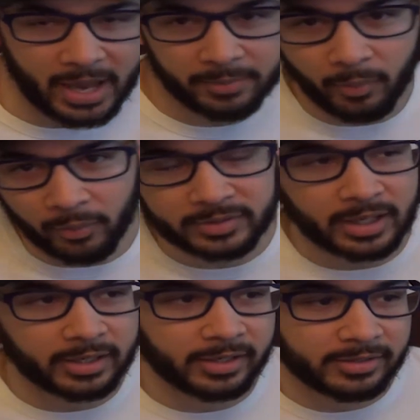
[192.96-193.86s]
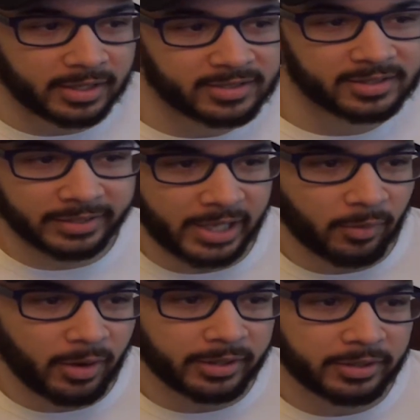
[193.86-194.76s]
bad boy. He's got a
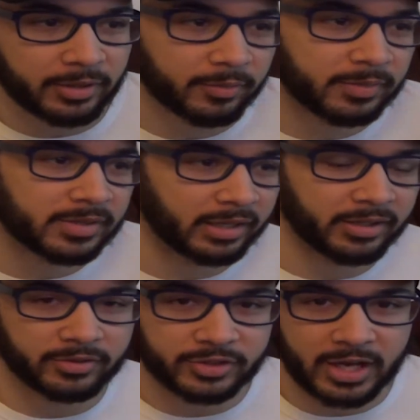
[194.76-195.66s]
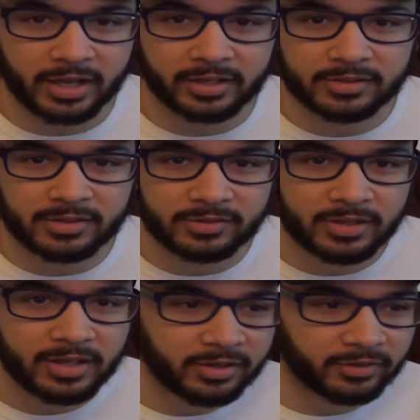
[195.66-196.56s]
stiletto on him. He's got the jackets. He
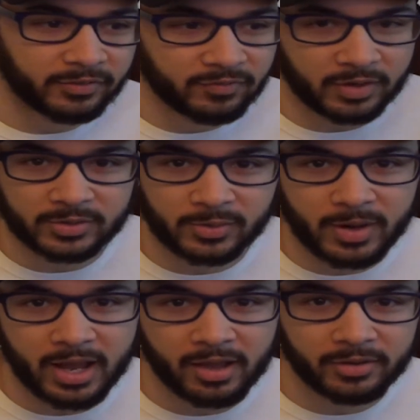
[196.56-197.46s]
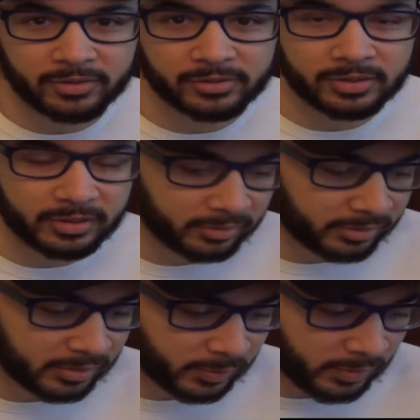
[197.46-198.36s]
fucks around. He
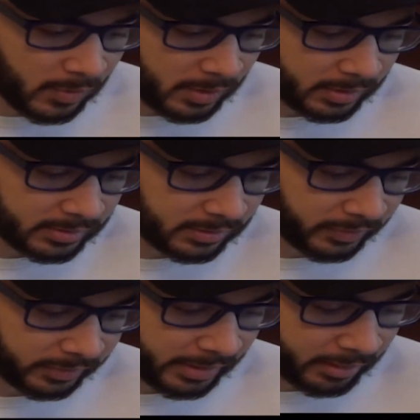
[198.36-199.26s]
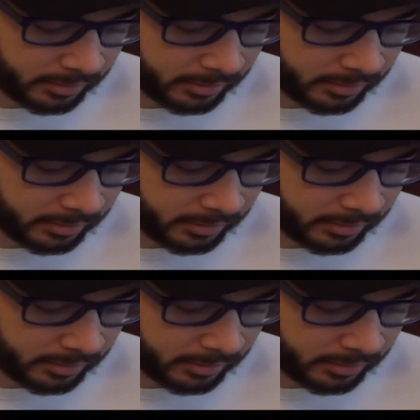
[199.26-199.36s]
does what he wants, stuff like